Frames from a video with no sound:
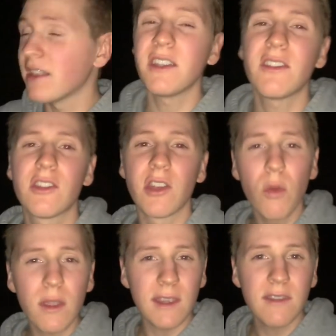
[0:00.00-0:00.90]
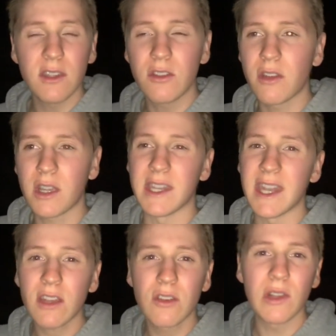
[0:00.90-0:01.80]
that it's so easy to
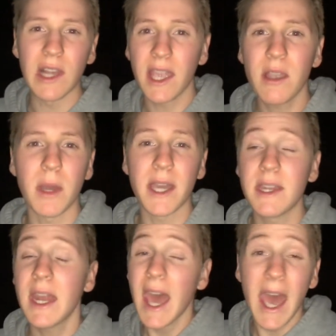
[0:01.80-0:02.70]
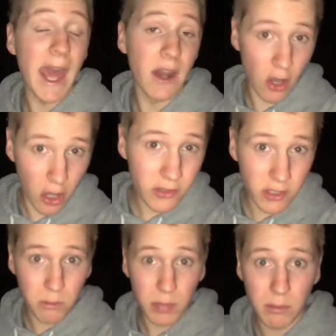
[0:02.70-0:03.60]
connect to like-minded and
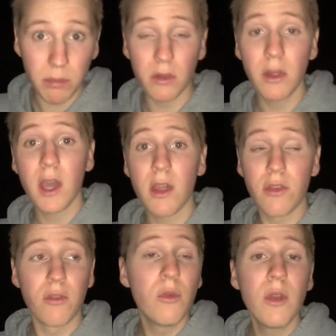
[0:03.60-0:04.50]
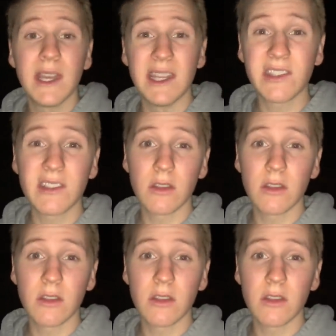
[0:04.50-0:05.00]
awesome people through his